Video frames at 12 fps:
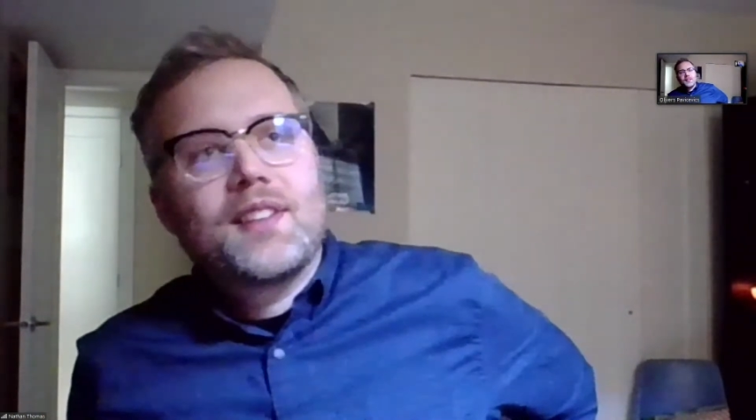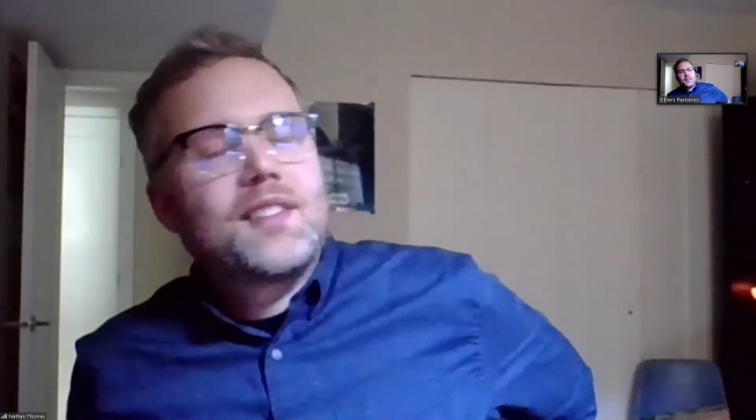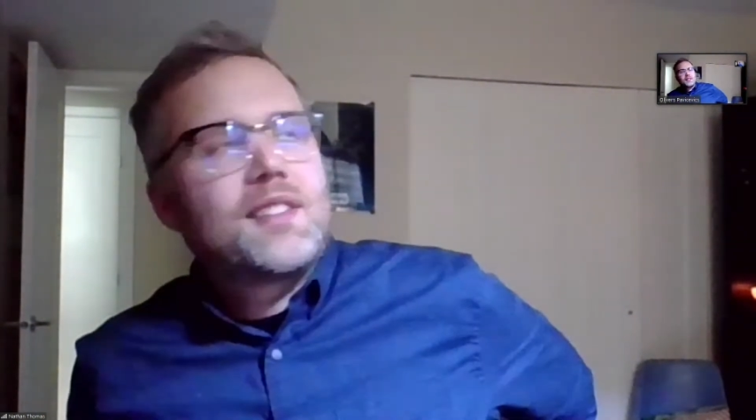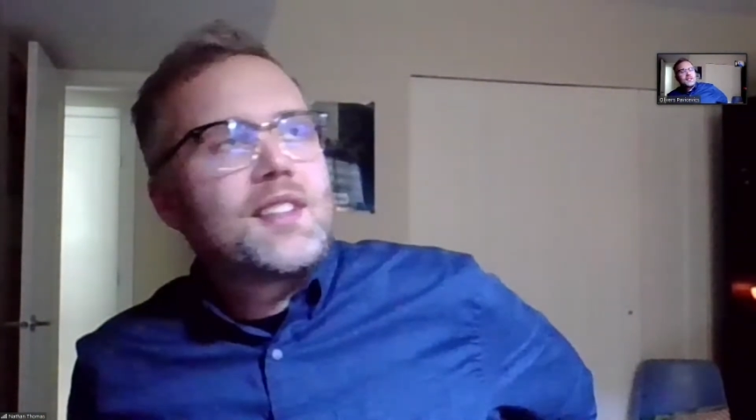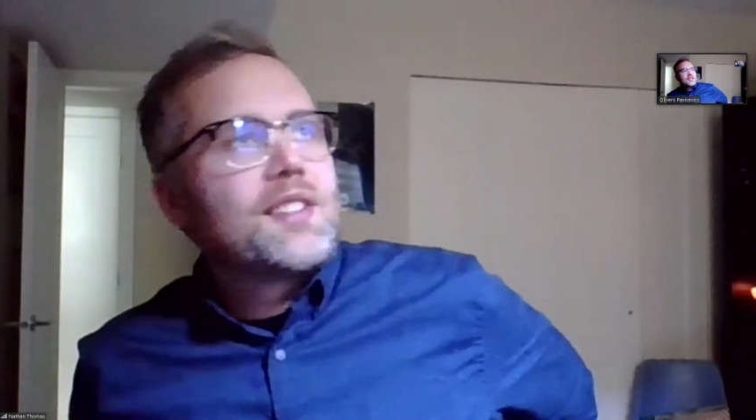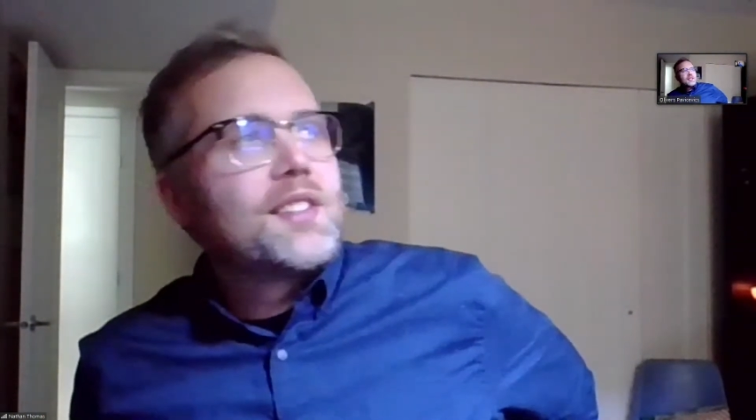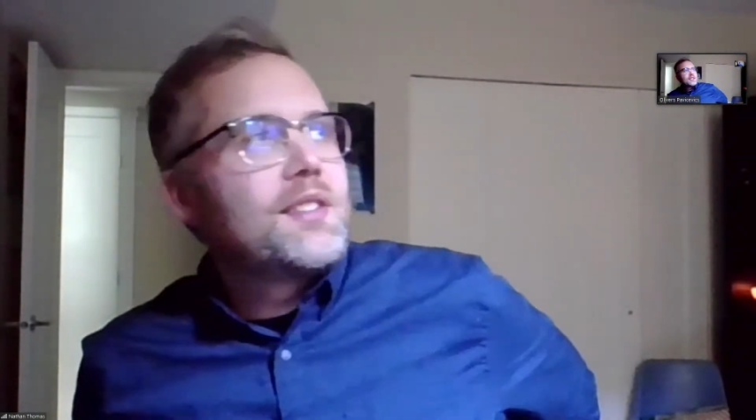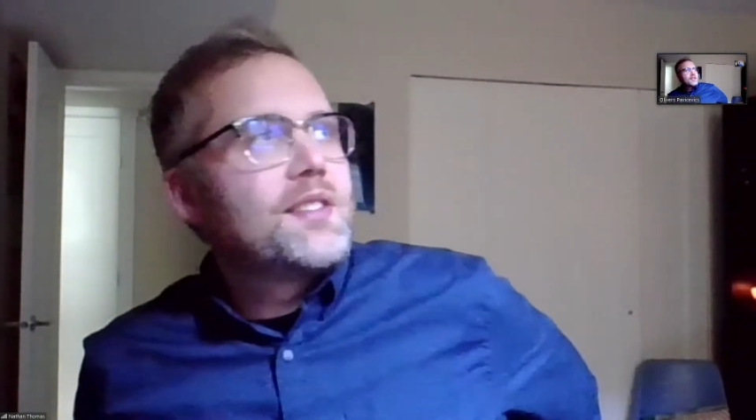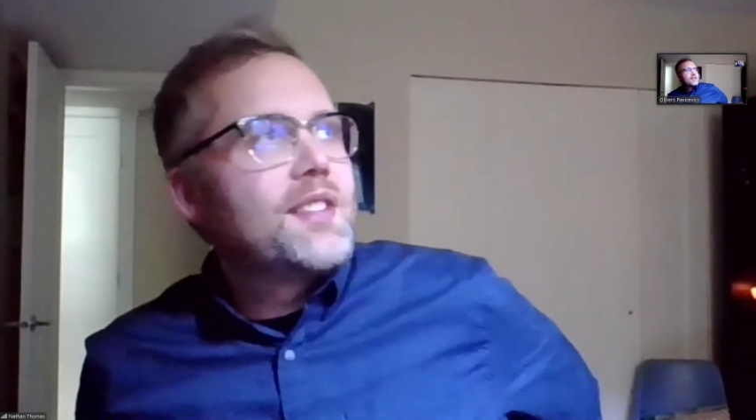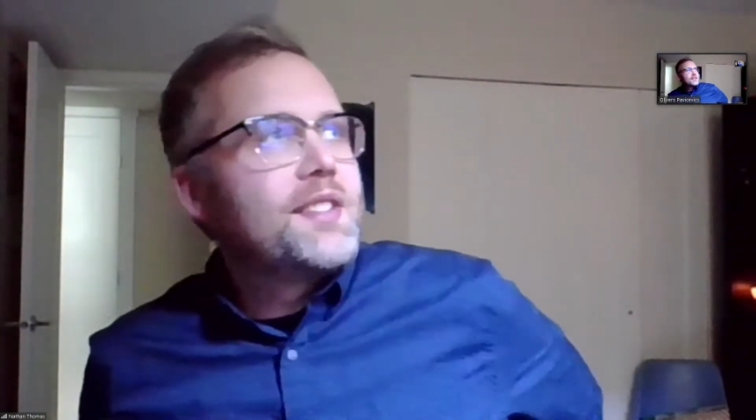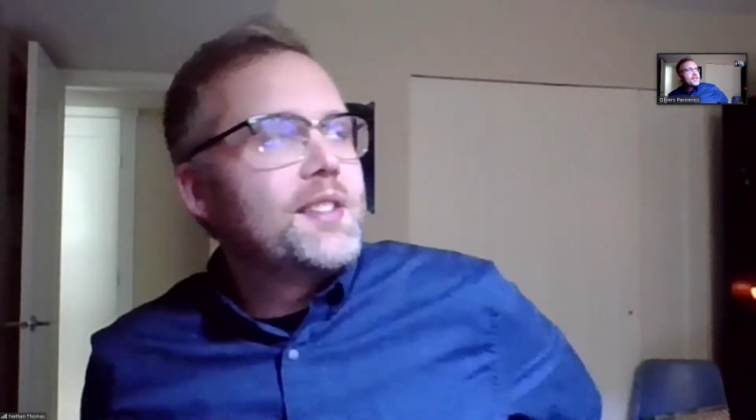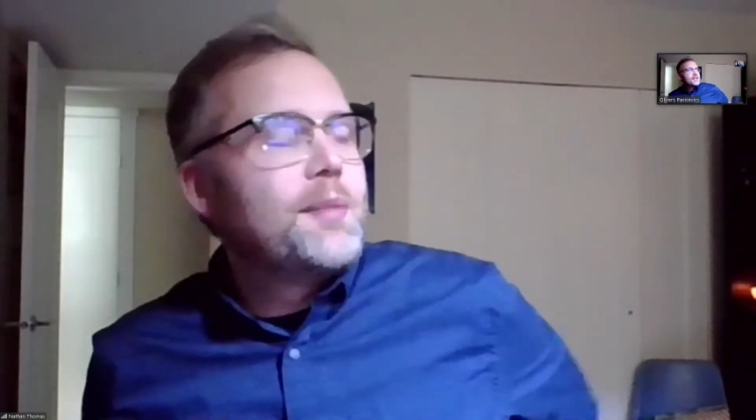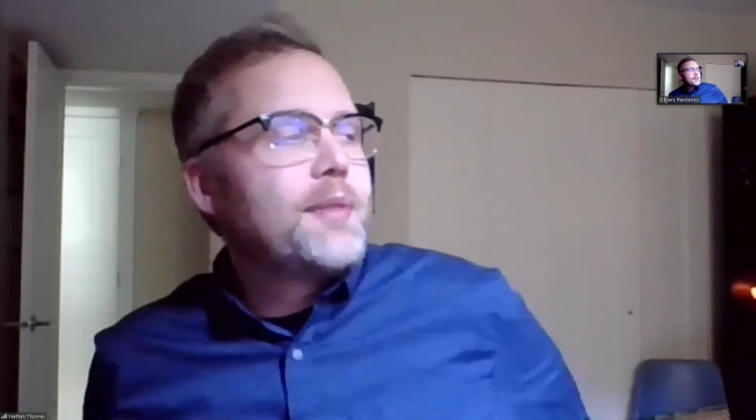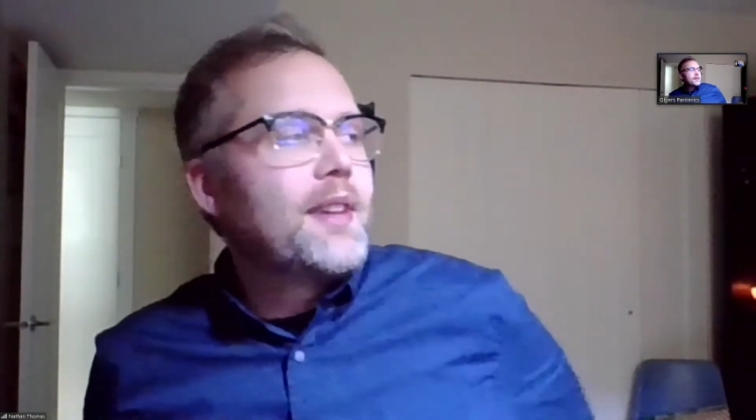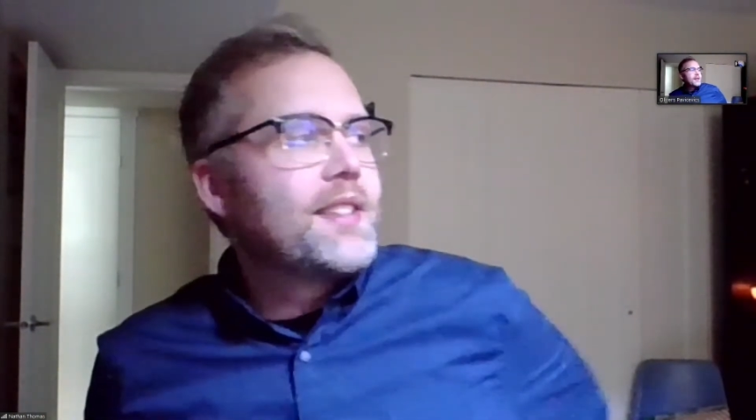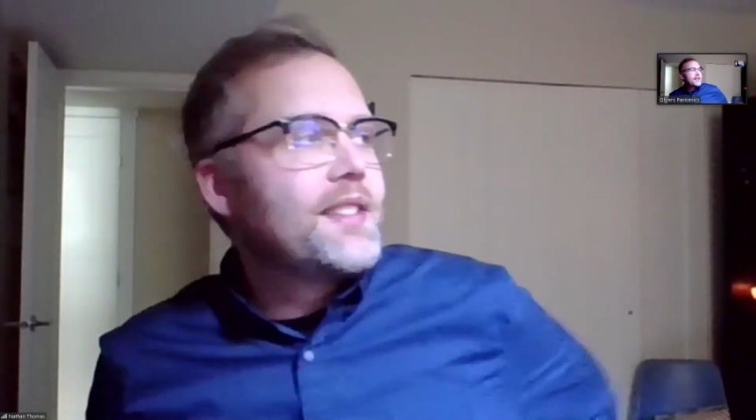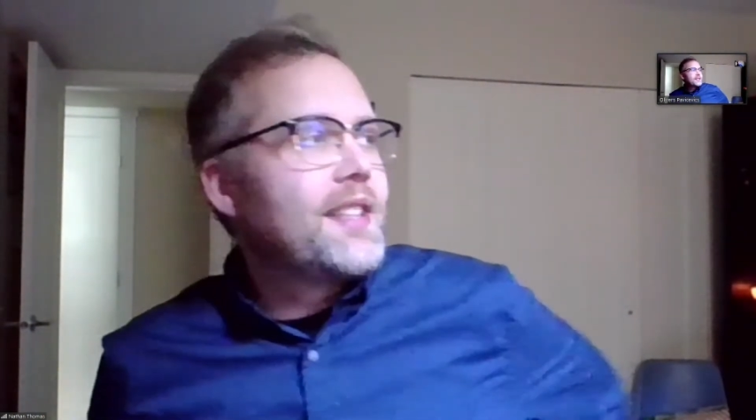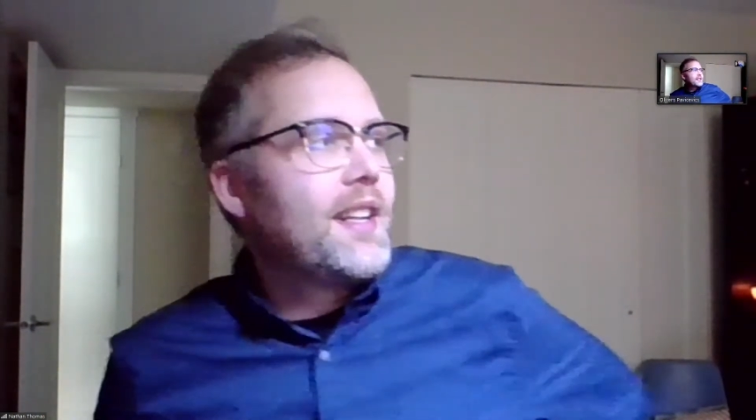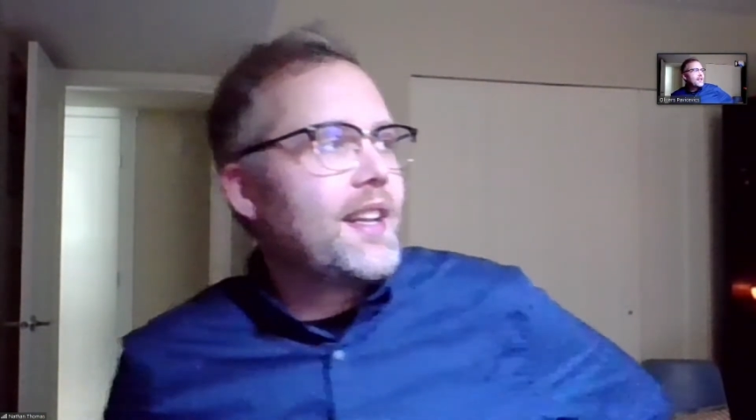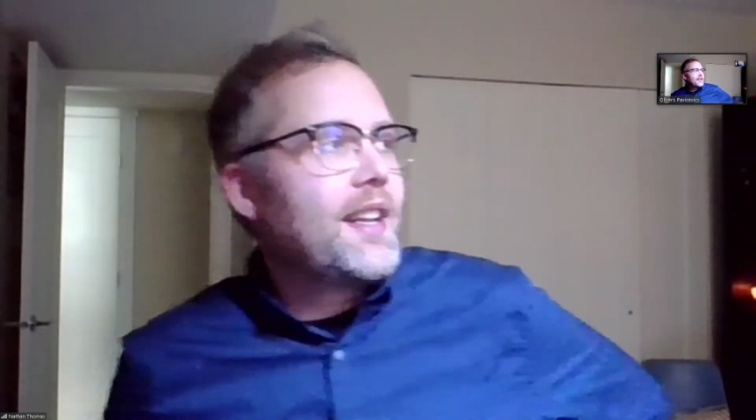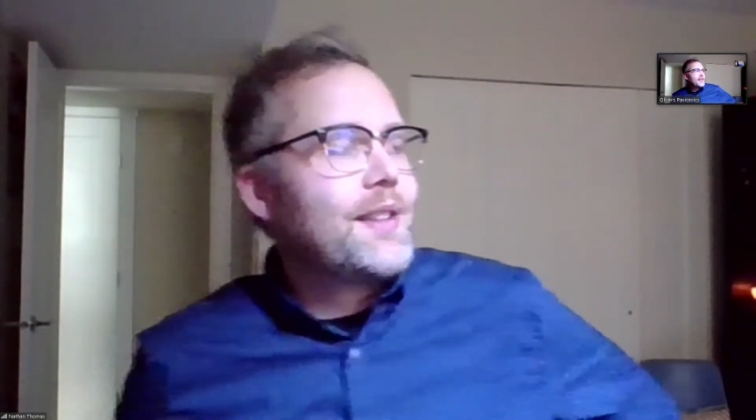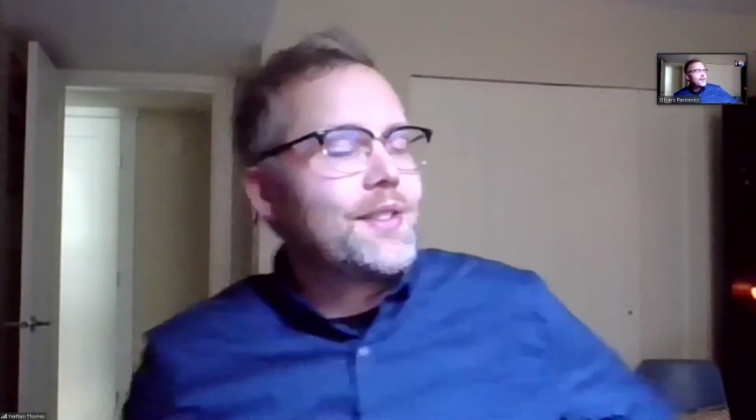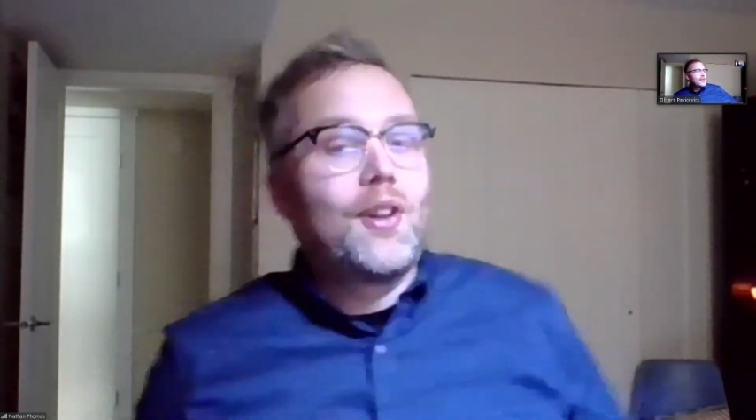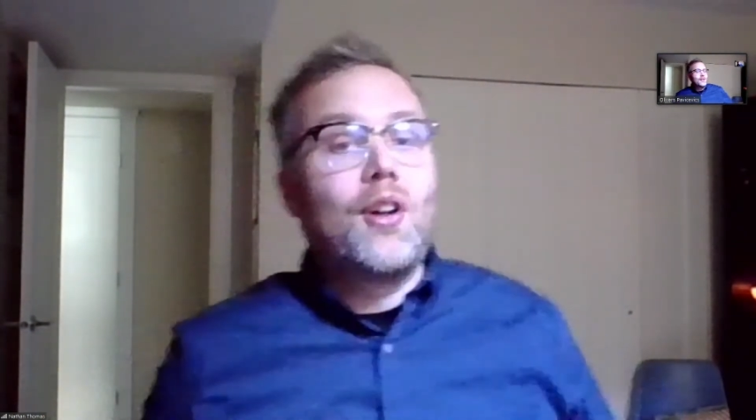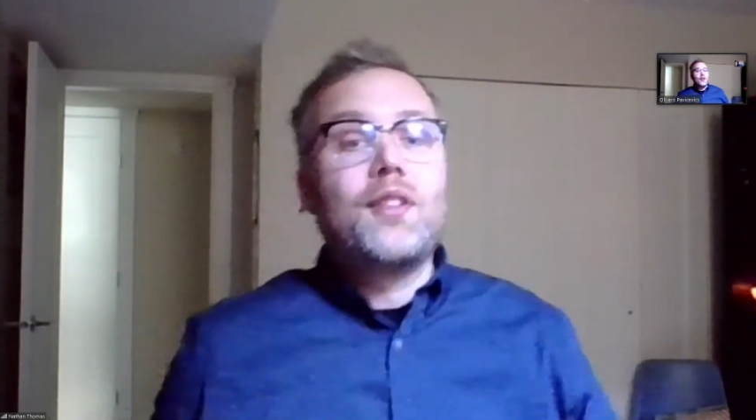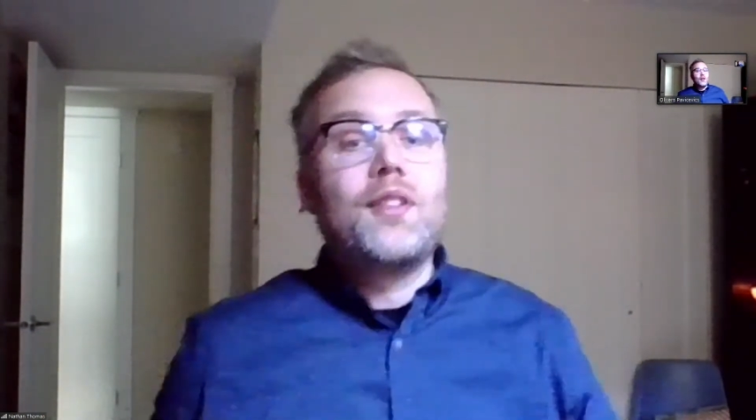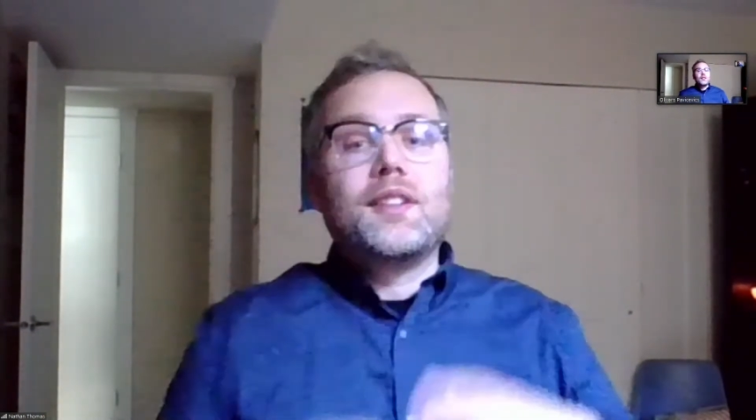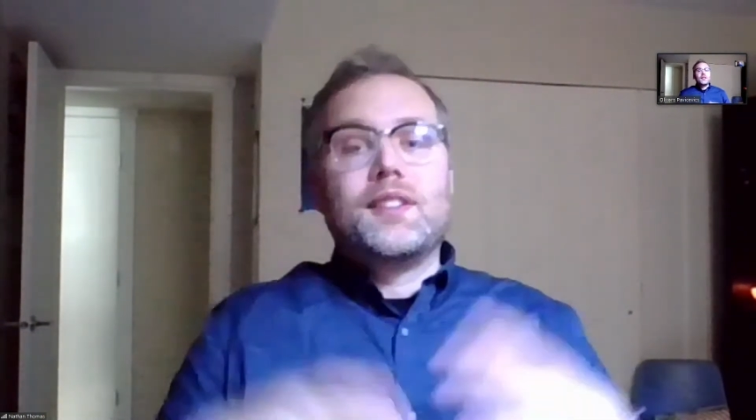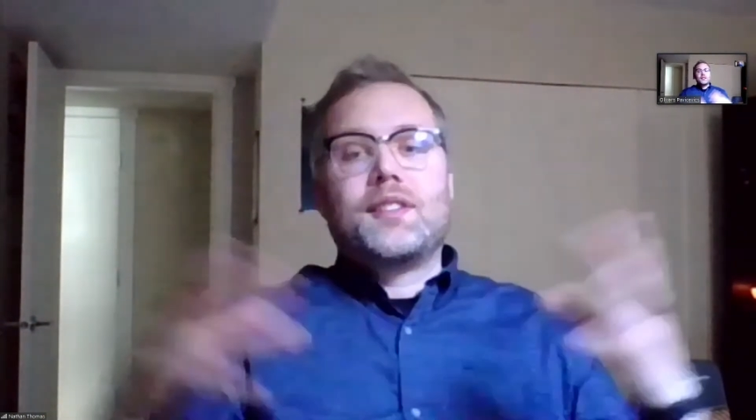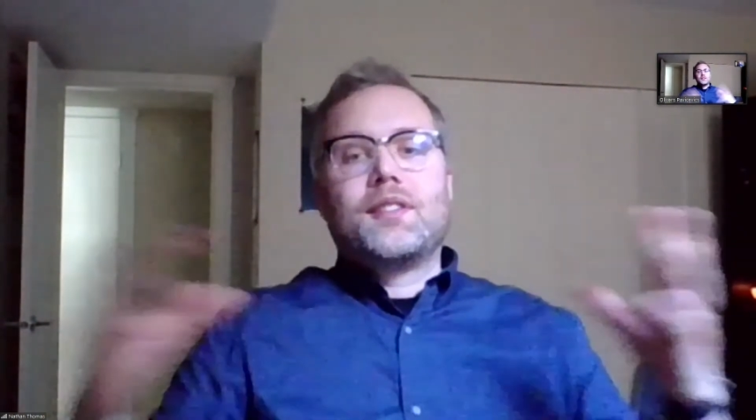because Disney Plus had announced all these